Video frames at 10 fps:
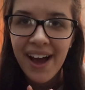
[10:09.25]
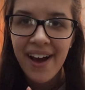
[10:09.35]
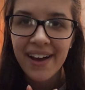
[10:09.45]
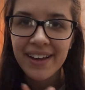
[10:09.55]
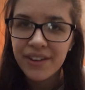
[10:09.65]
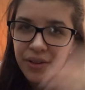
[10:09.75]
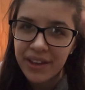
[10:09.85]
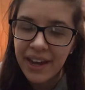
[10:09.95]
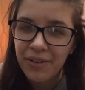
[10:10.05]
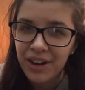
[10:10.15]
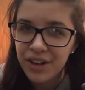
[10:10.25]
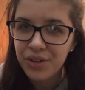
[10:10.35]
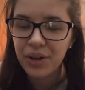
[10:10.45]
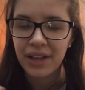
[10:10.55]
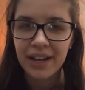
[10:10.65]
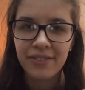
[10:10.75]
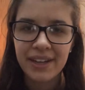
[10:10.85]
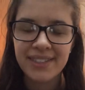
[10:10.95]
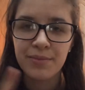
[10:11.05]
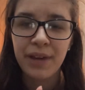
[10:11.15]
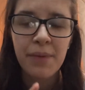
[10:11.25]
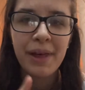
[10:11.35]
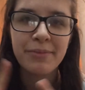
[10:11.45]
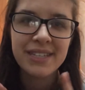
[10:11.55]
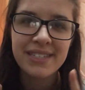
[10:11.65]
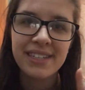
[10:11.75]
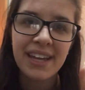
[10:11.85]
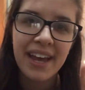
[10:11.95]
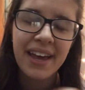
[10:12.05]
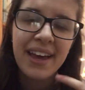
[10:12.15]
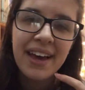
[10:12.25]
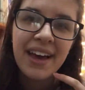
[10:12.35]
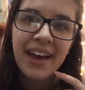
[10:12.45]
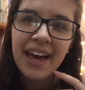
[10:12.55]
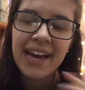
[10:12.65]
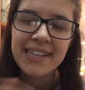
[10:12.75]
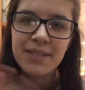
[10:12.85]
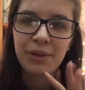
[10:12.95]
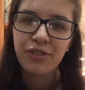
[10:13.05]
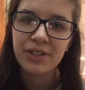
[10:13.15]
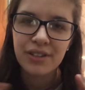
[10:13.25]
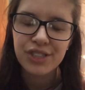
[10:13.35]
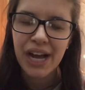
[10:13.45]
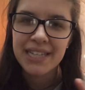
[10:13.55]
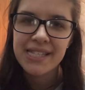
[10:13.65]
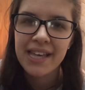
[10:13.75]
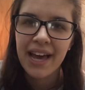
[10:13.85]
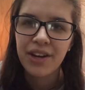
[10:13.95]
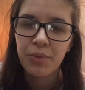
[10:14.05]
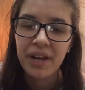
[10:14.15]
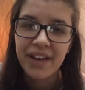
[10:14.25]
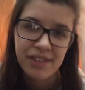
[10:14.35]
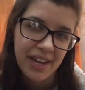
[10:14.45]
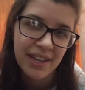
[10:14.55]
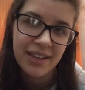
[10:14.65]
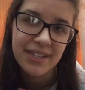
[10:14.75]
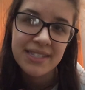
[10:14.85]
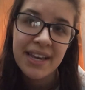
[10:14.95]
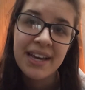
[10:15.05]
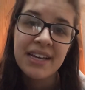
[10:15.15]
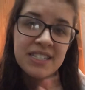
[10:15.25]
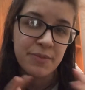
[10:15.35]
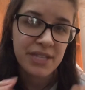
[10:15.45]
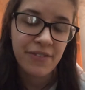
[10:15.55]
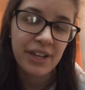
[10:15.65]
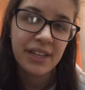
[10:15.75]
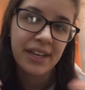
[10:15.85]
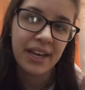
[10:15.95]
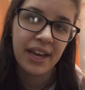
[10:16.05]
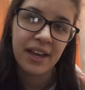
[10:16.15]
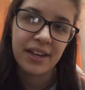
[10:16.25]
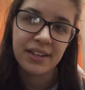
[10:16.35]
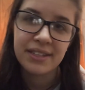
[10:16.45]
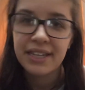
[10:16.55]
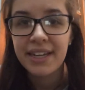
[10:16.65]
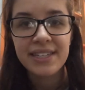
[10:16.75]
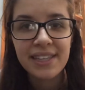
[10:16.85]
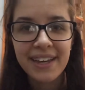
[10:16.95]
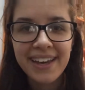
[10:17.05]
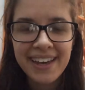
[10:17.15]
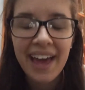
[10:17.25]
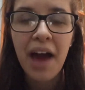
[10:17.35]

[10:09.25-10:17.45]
I know that I want to do a lot of, I did some time lapses today and some different little shots that I know I'm going to have to edit this specifically and tediously